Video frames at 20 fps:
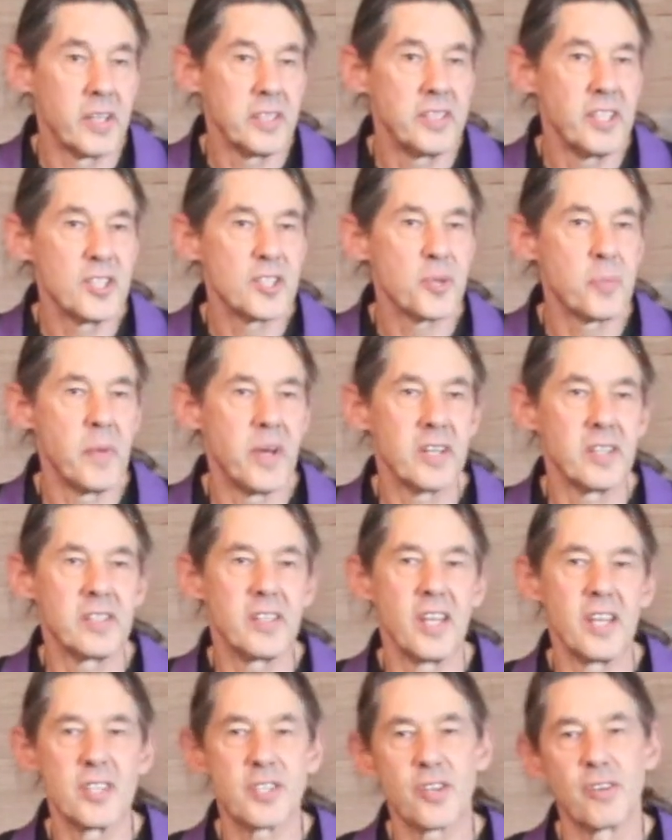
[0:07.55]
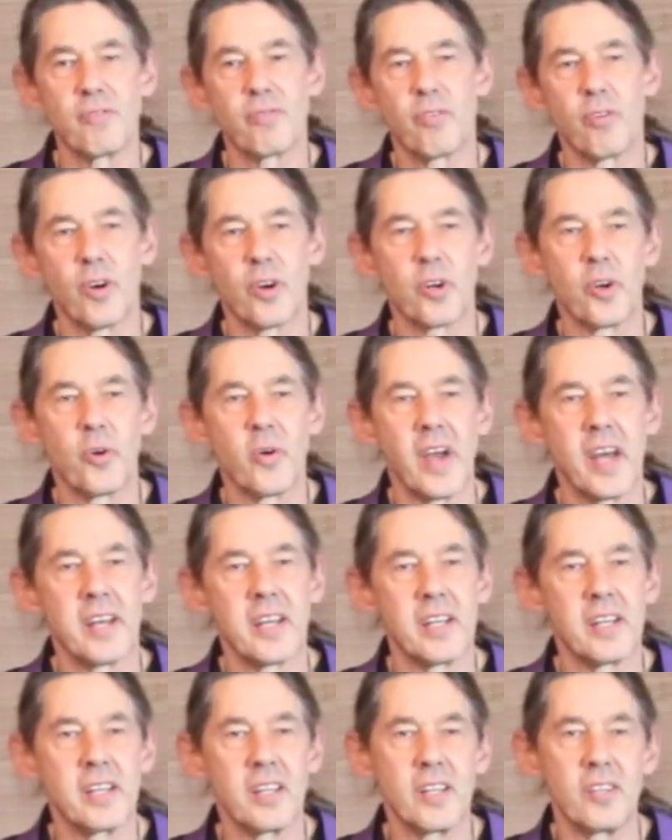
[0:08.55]
I teach meditation for
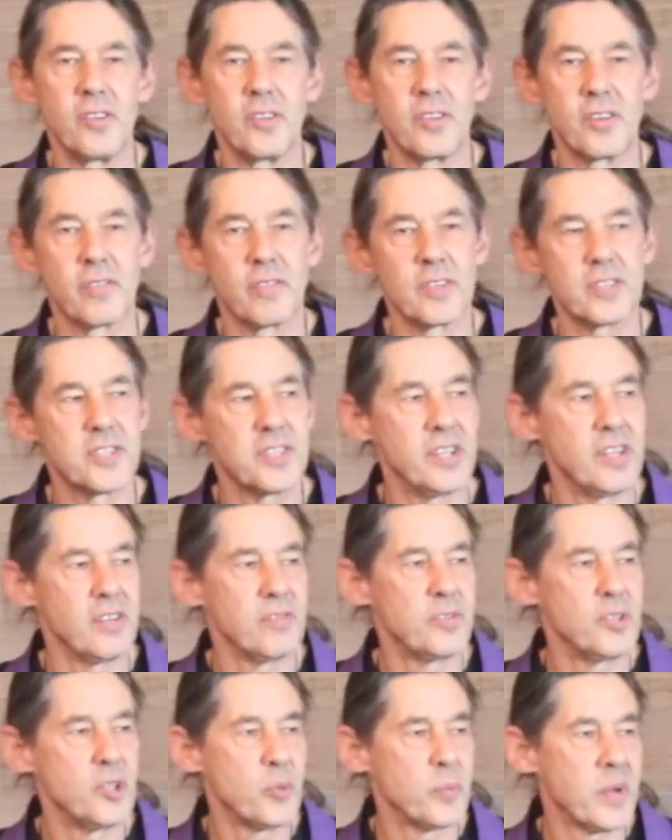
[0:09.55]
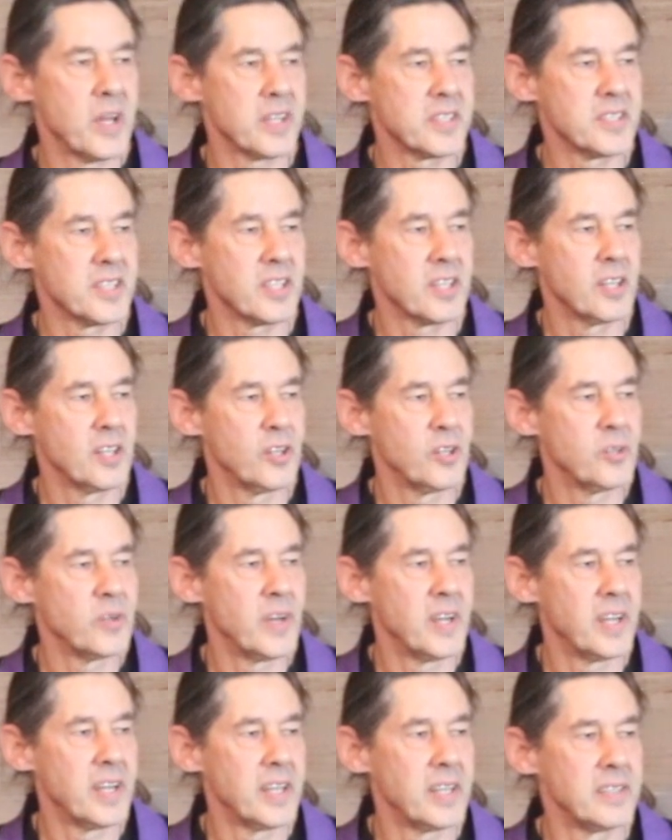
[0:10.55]
credit at University of New Mexico,
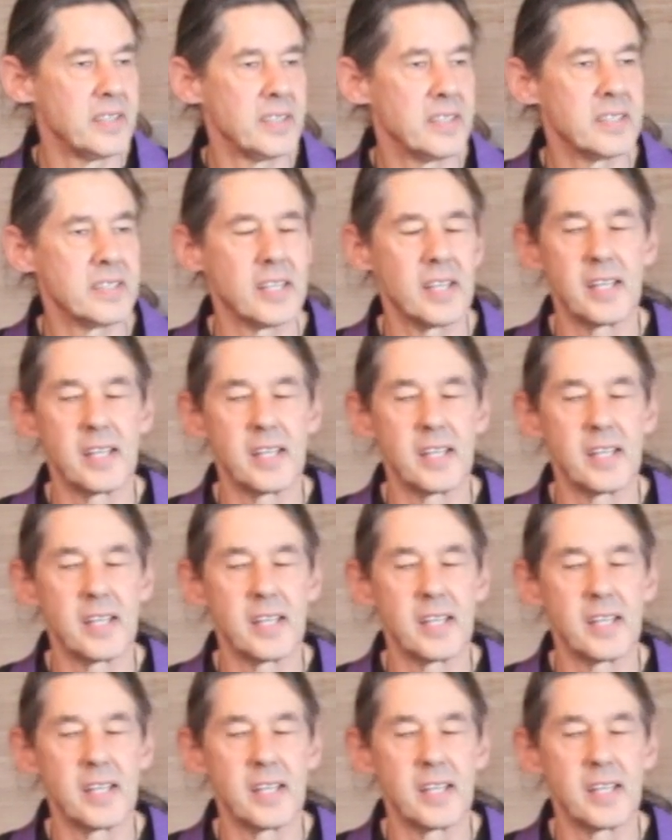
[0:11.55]
and